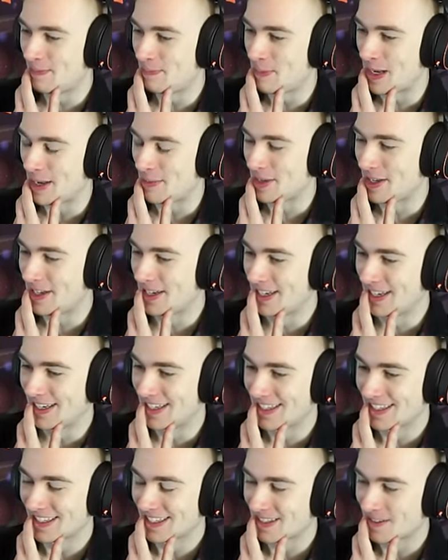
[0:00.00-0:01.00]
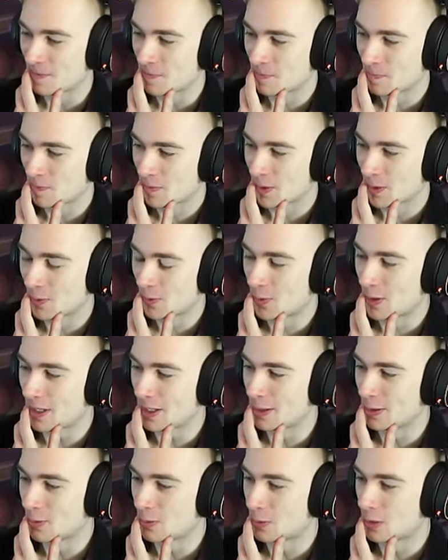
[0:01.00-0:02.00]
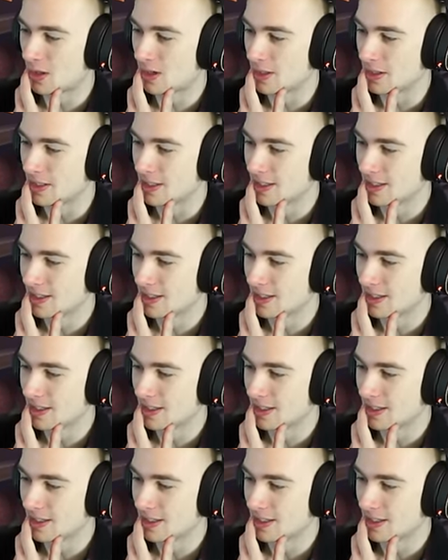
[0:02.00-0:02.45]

baby. What in the world?